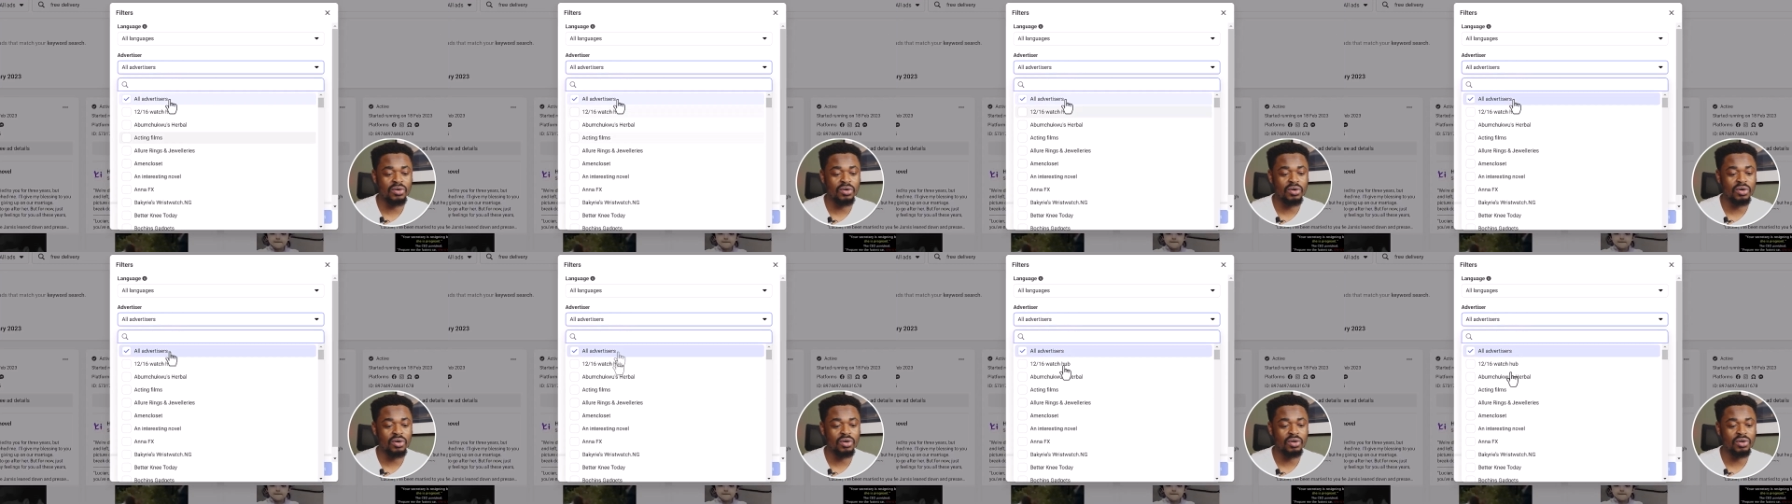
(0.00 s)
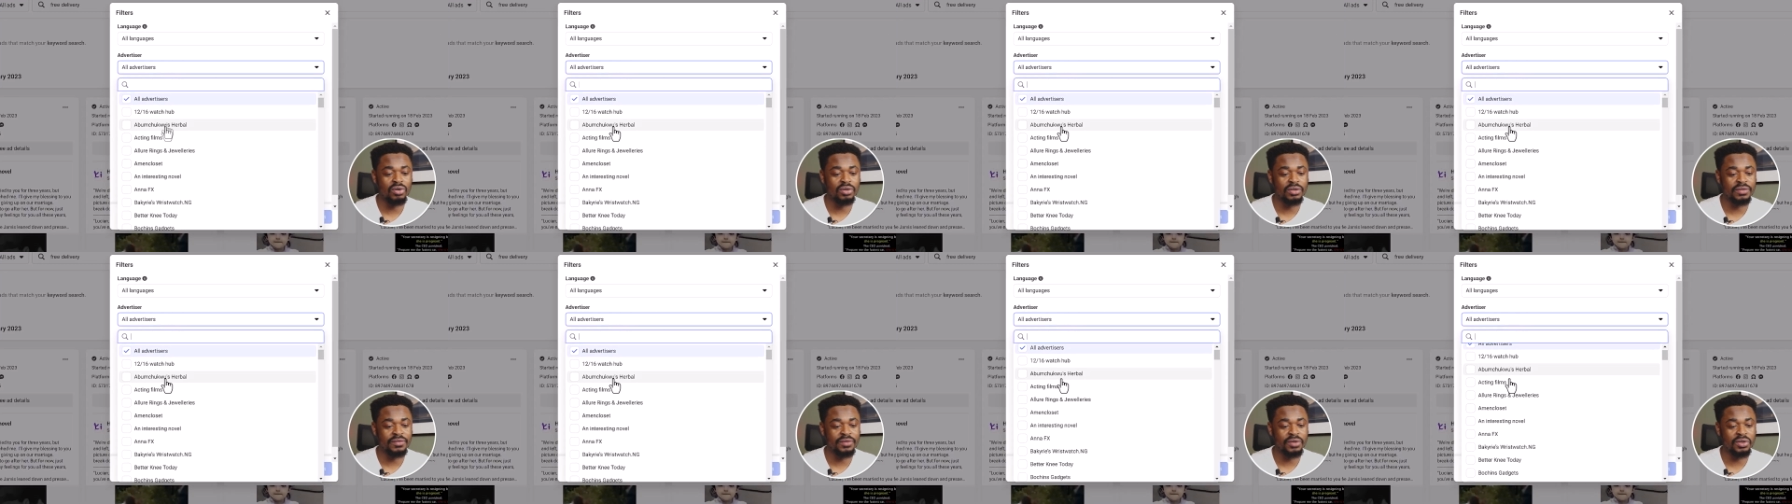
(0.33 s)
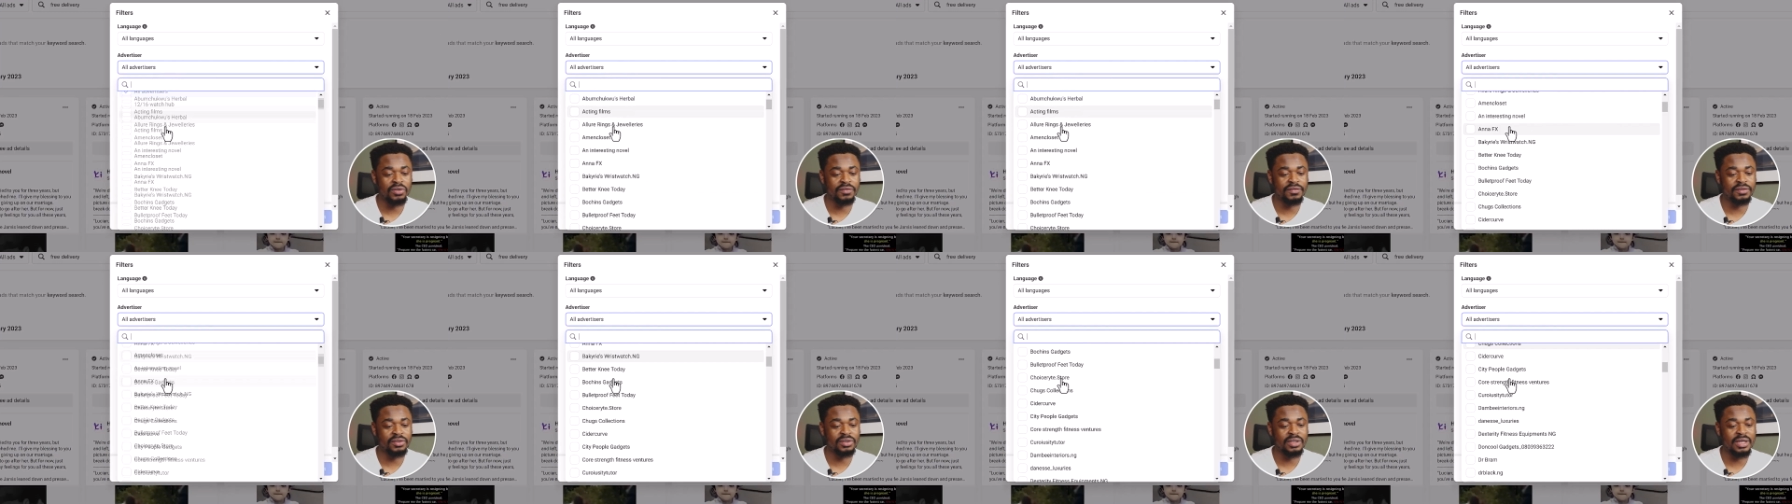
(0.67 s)
or if you
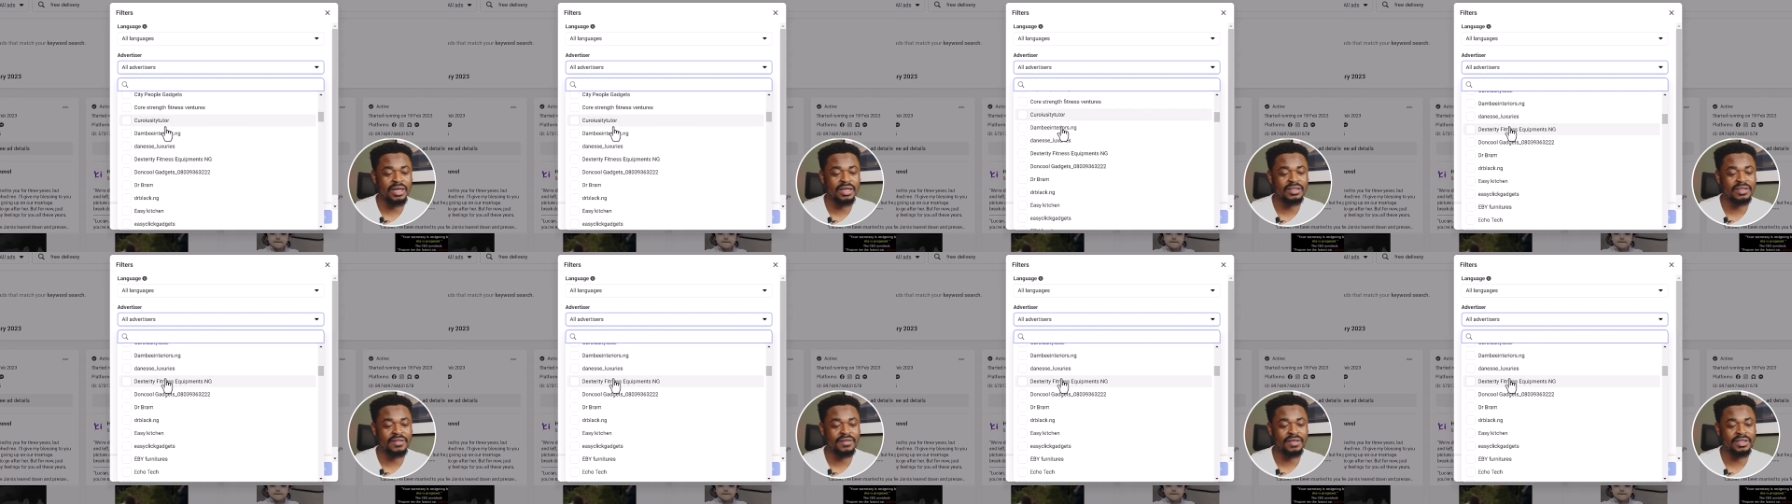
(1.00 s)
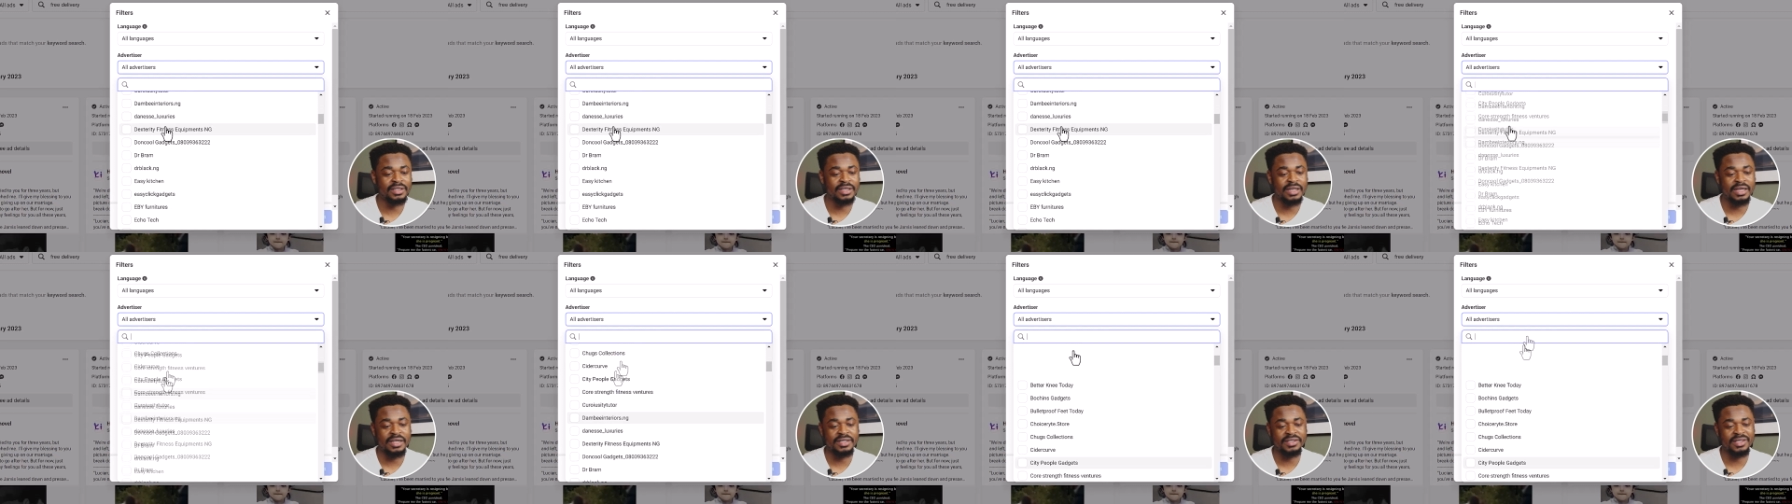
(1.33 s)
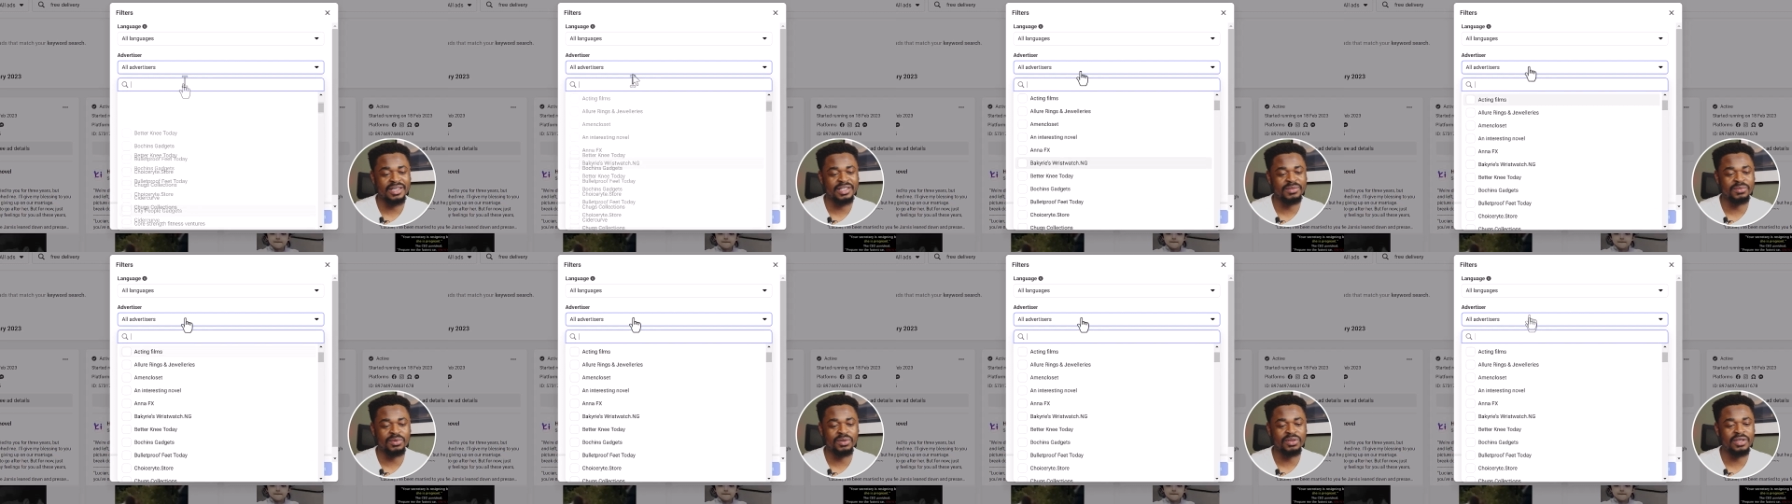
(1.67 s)
want to filter out
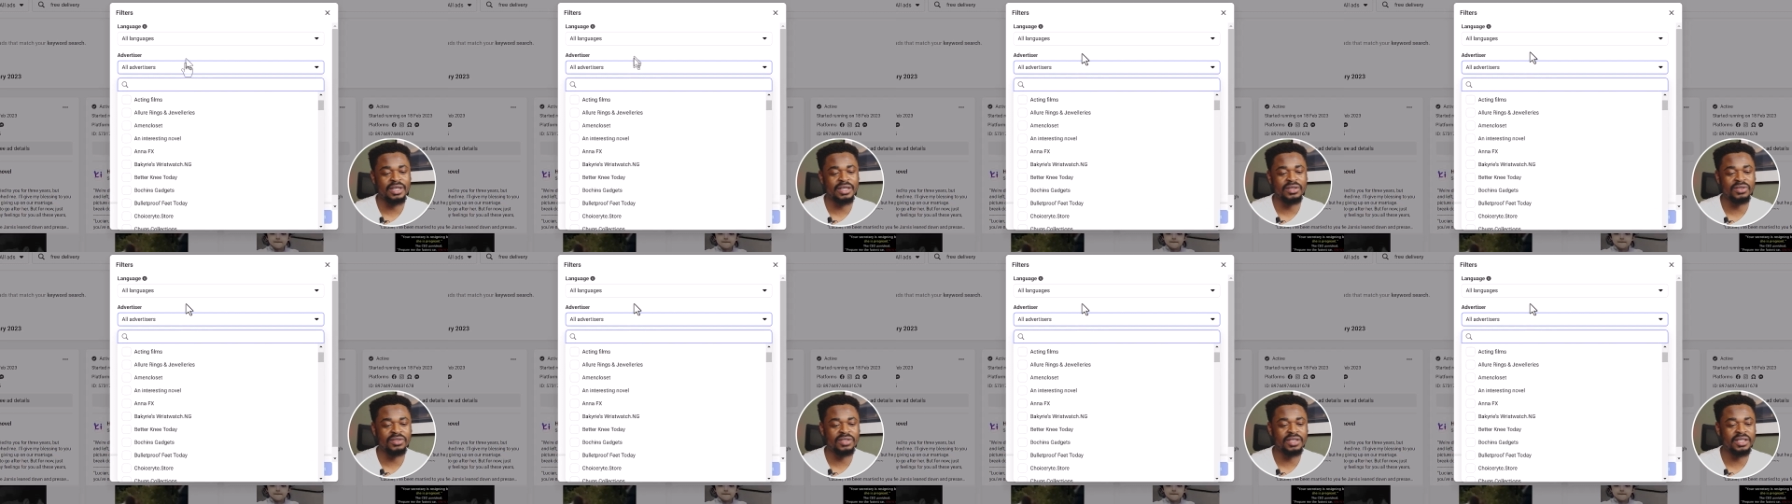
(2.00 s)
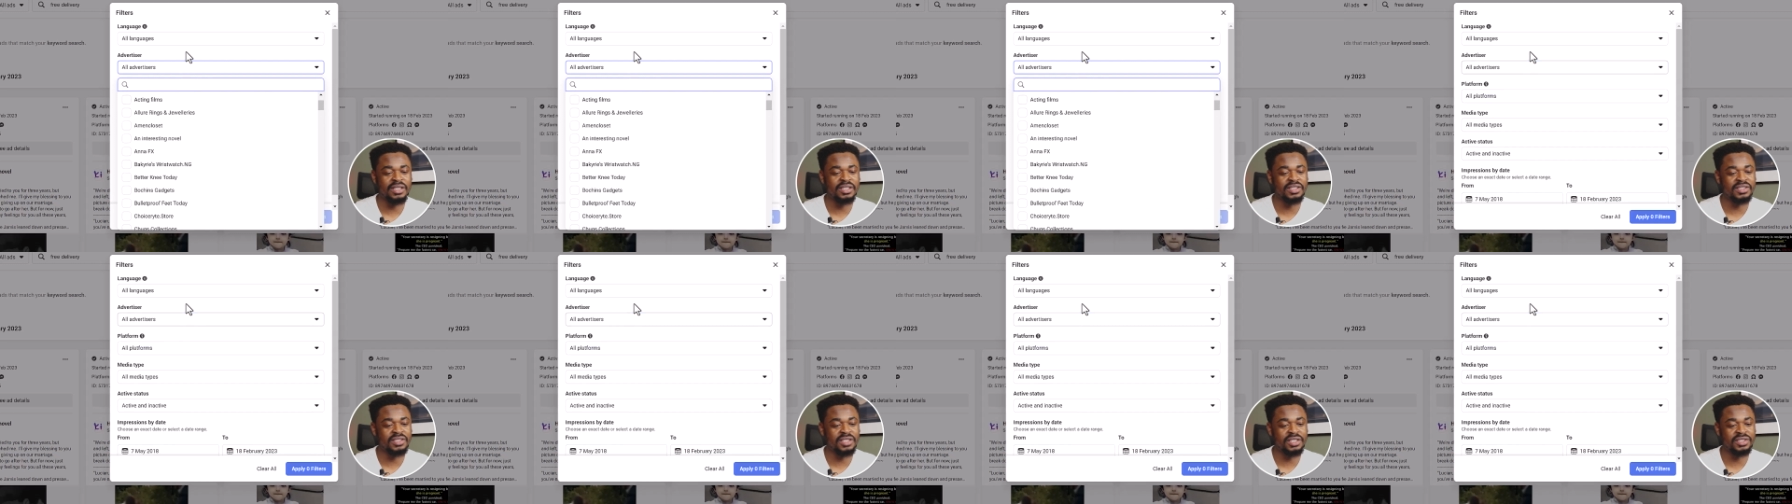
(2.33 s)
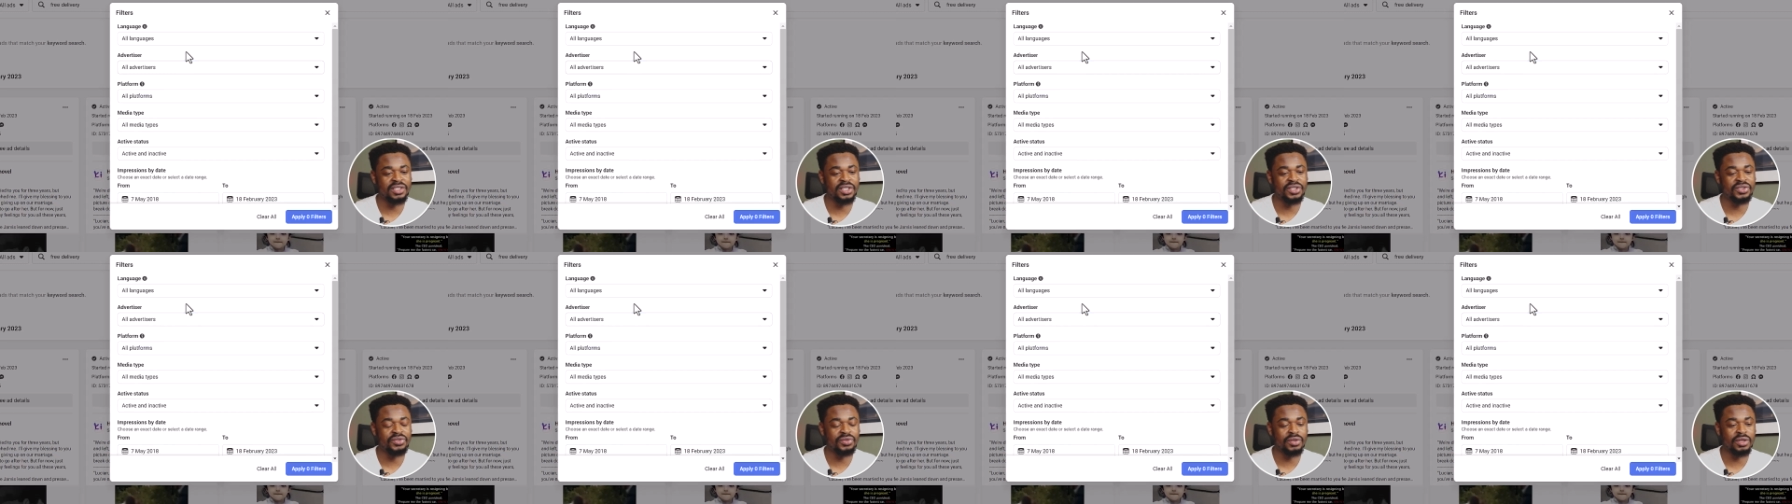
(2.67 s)
advertisers, but I don't think it's
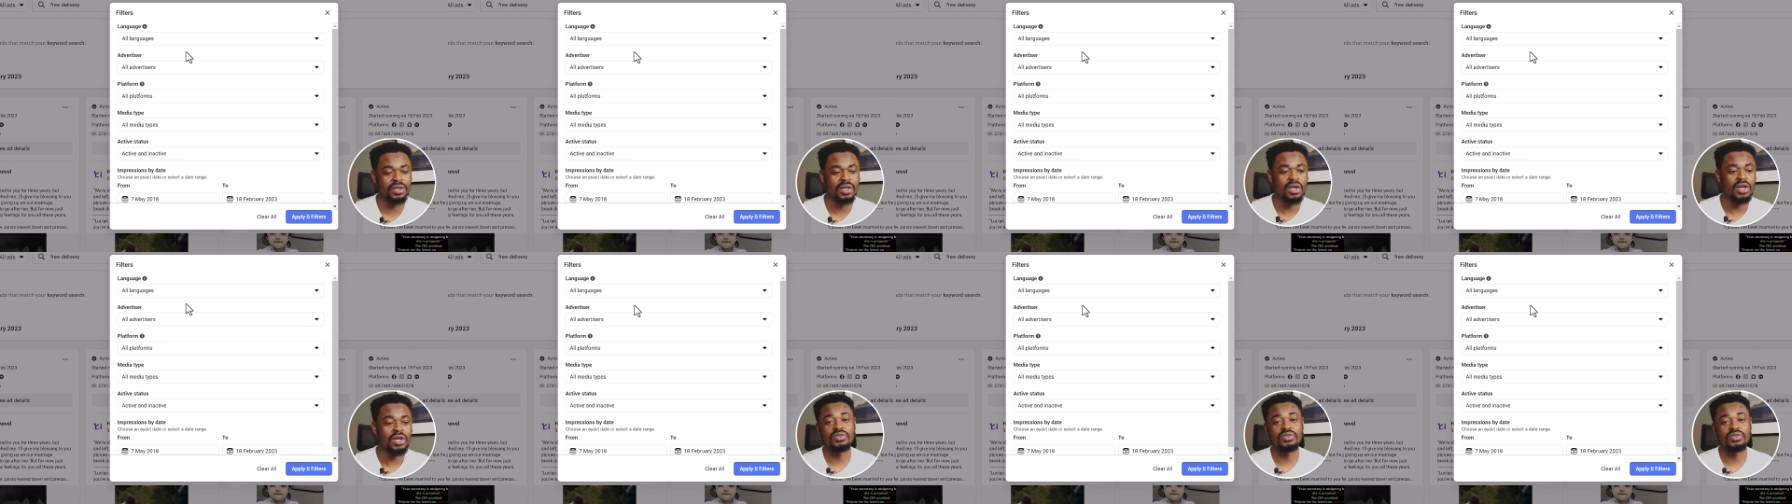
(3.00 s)
necessary.